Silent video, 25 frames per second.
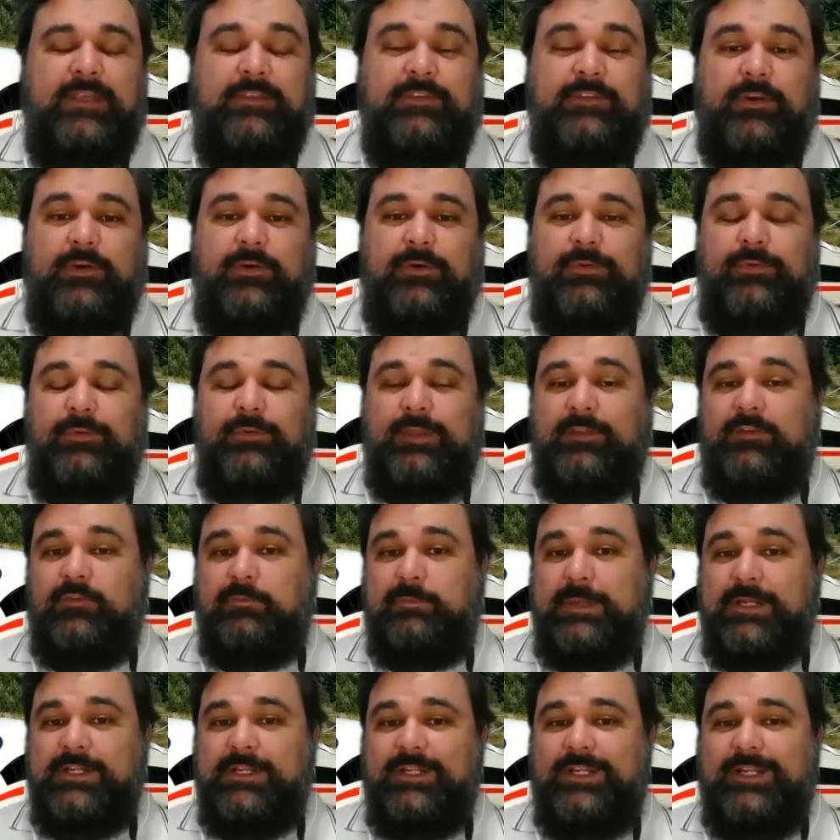So,
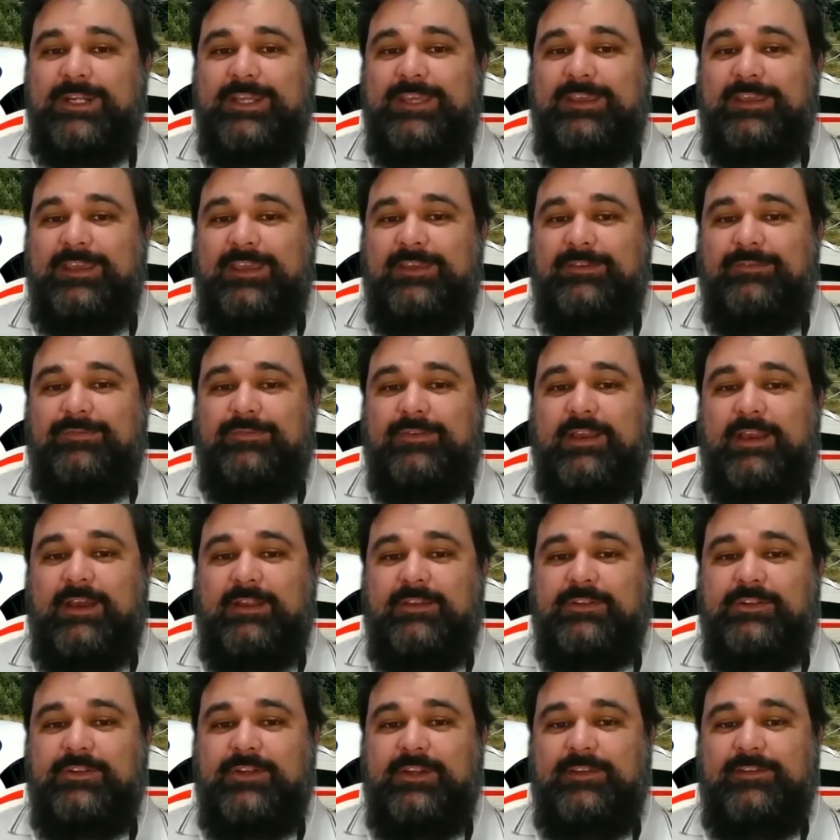especially if
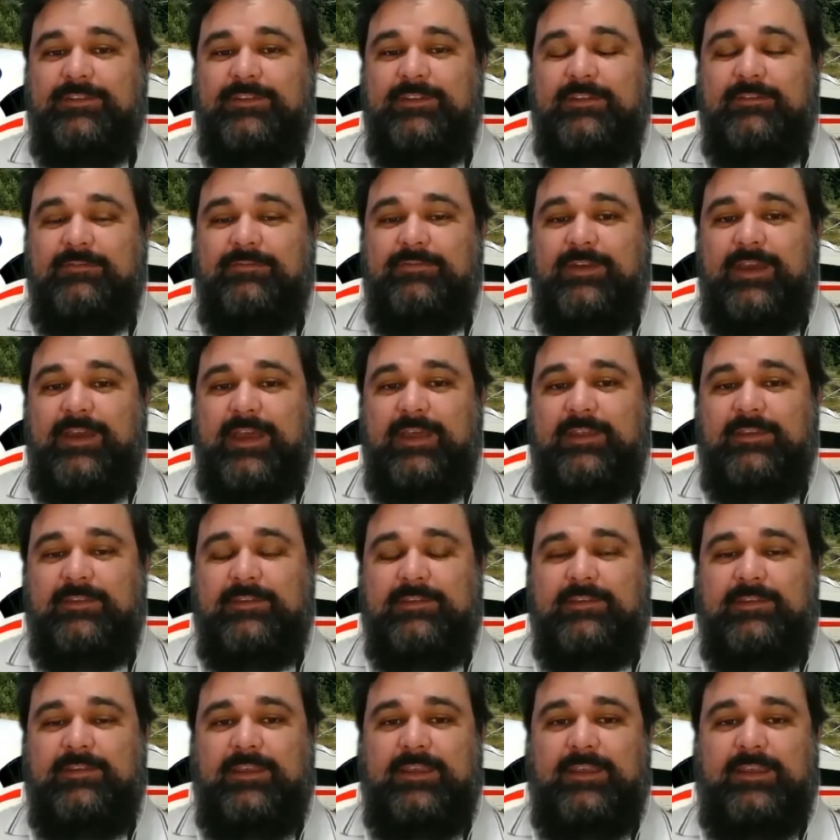countries
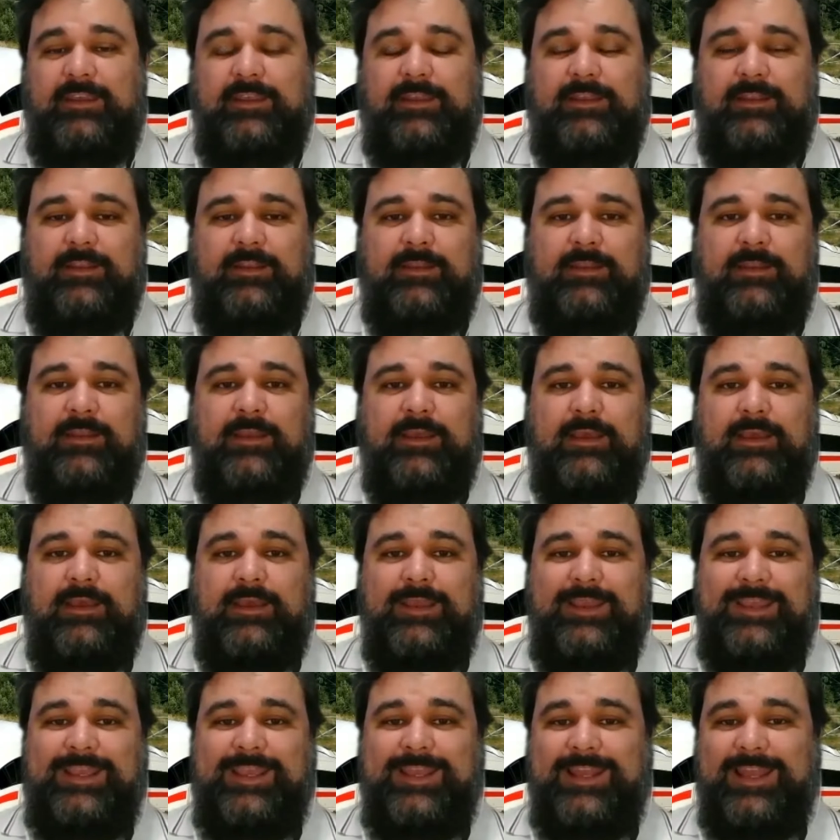invest in
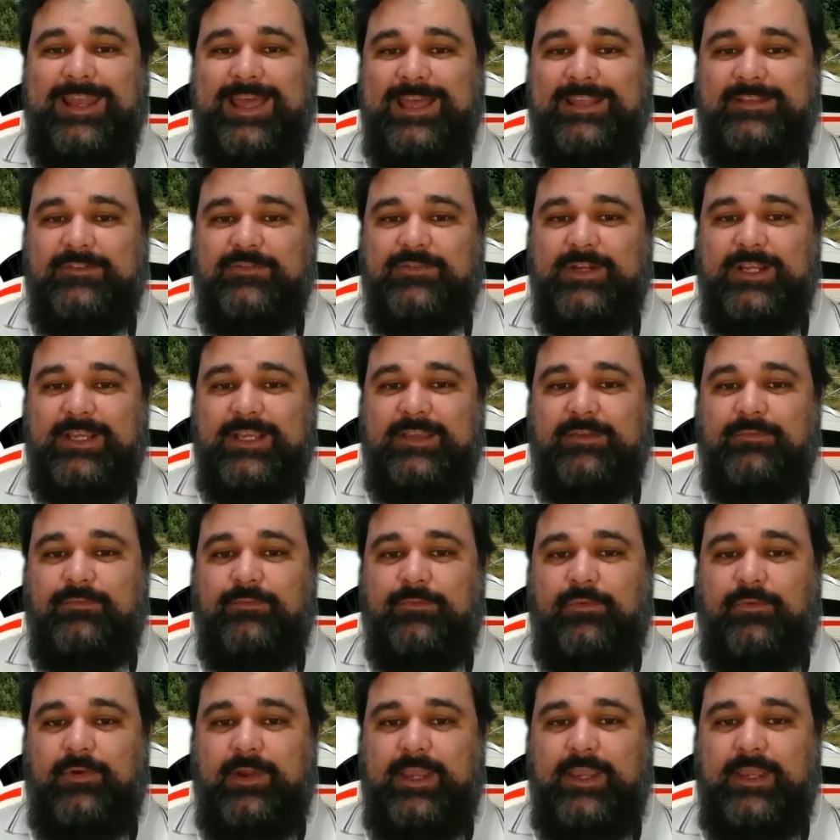electric
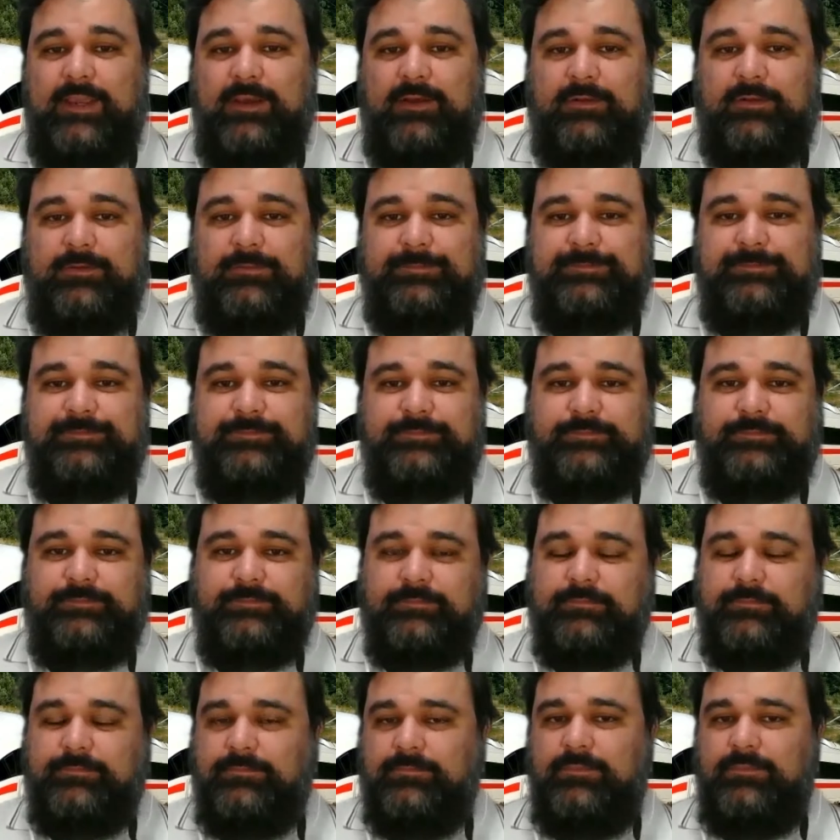rail,
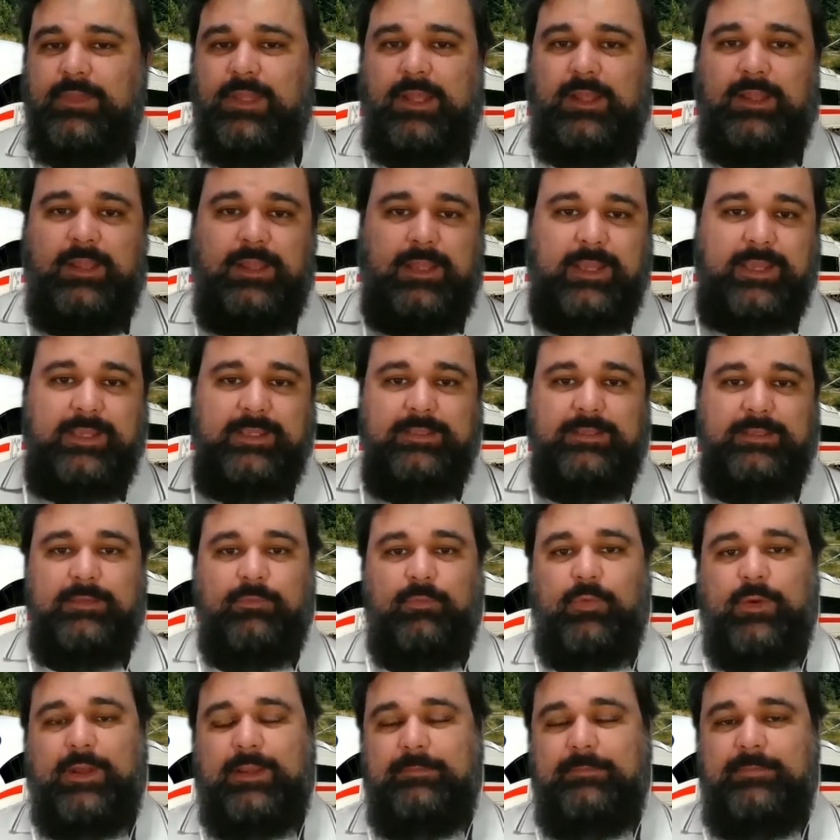like
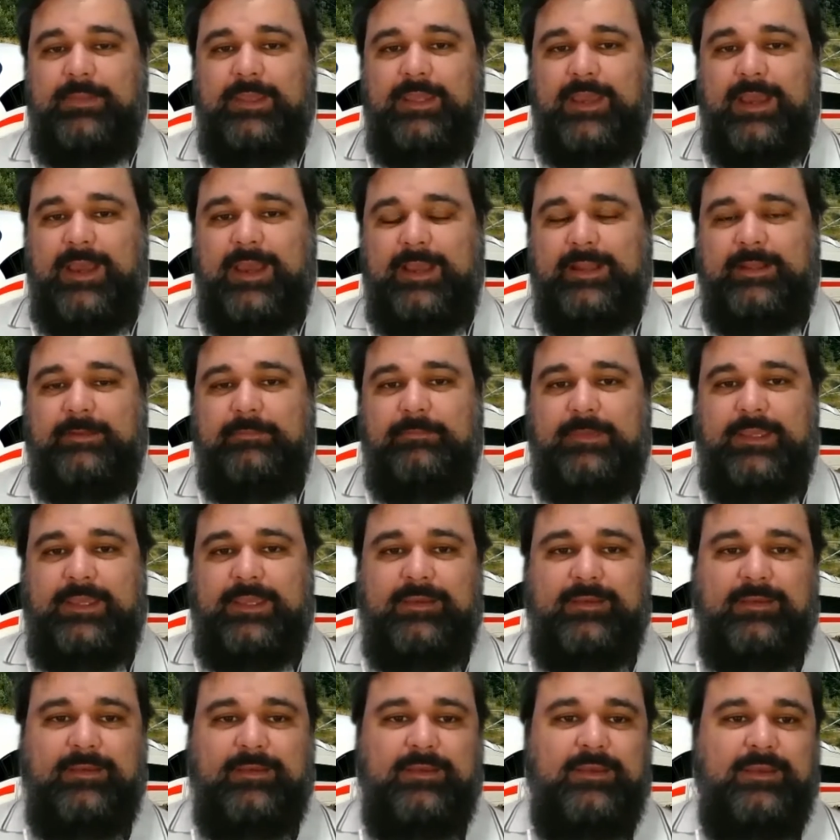the one behind
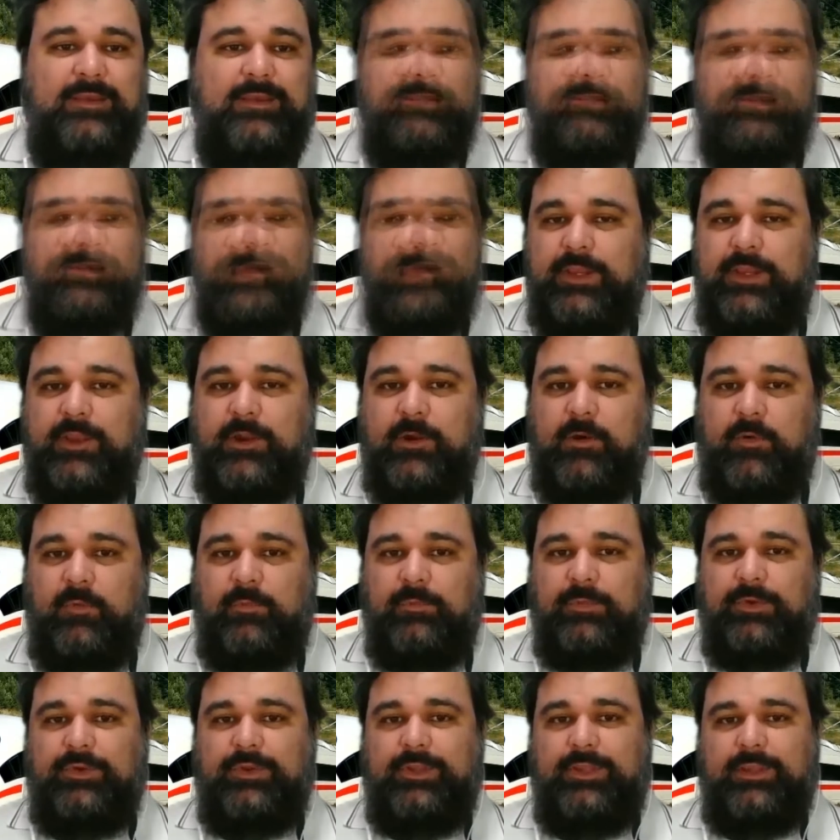me, it's pretty
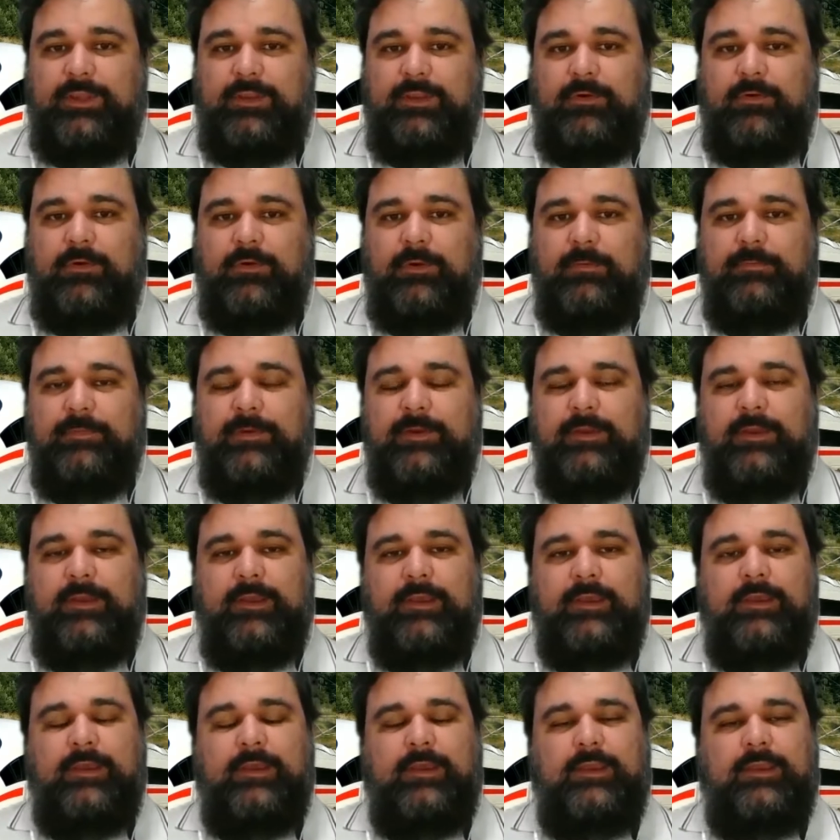common in Europe,
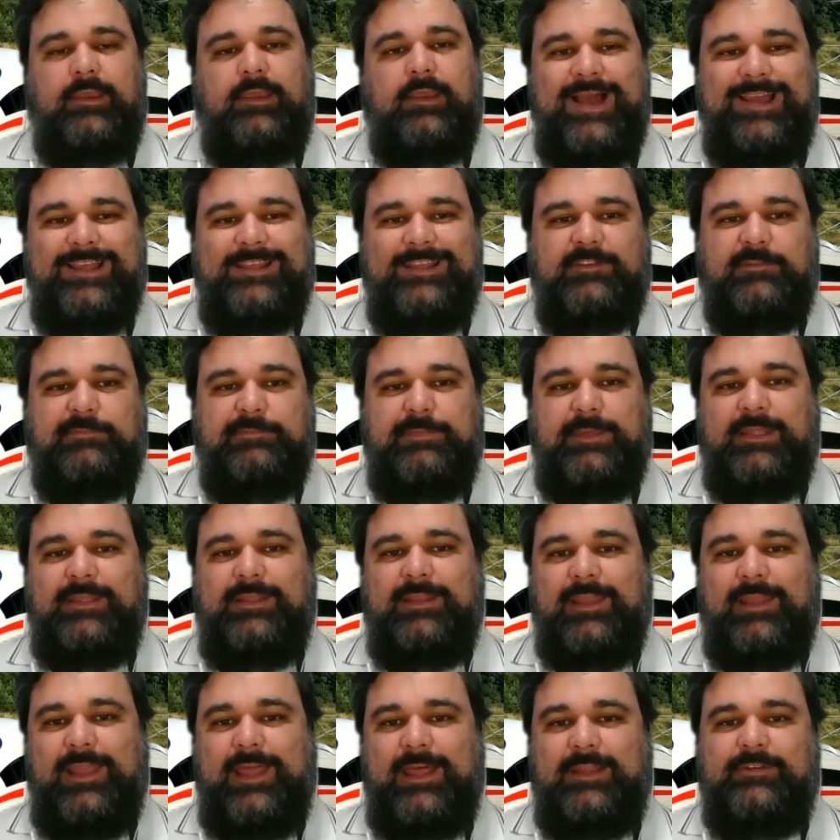
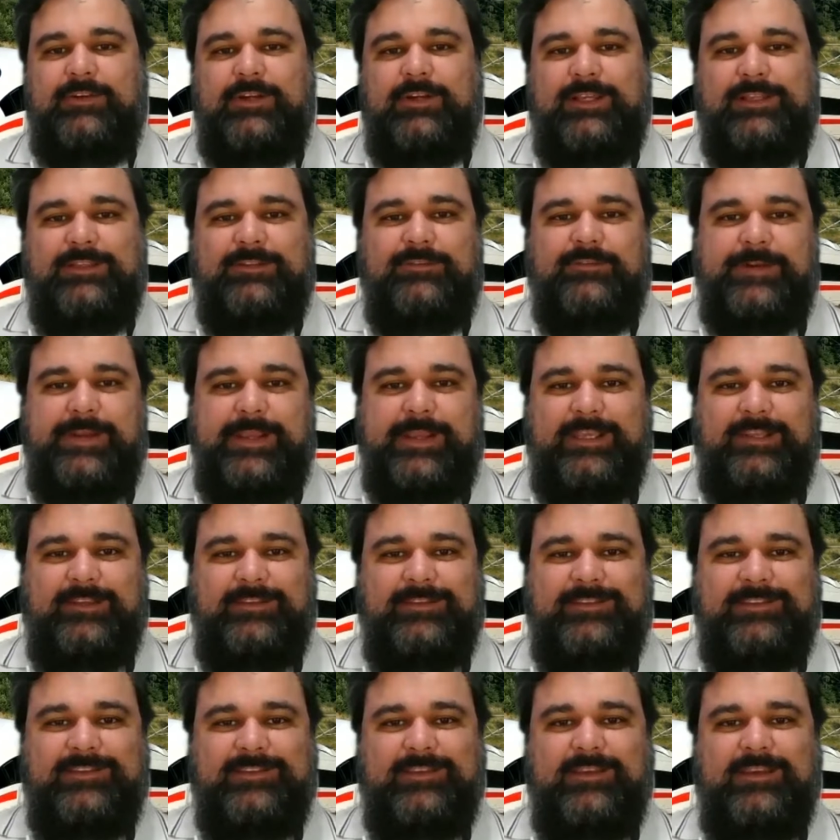high-speed electric
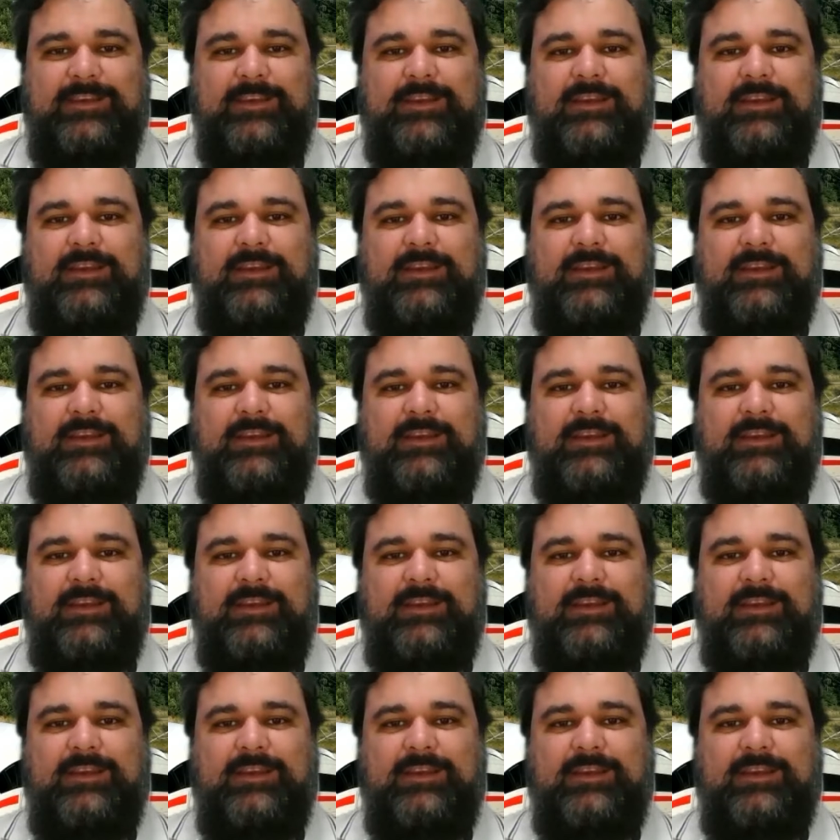trains.